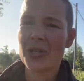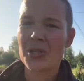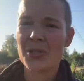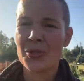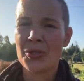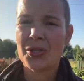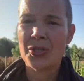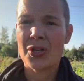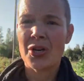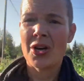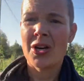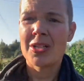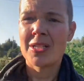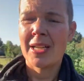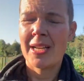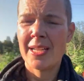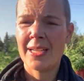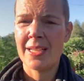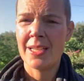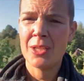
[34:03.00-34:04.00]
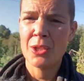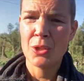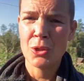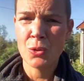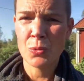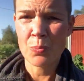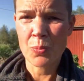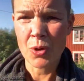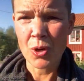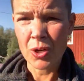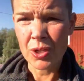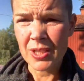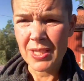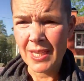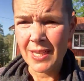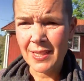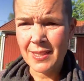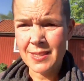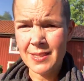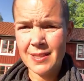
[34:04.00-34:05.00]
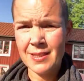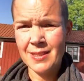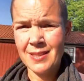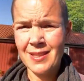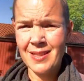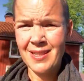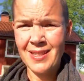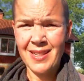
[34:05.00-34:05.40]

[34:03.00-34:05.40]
to start any new projects.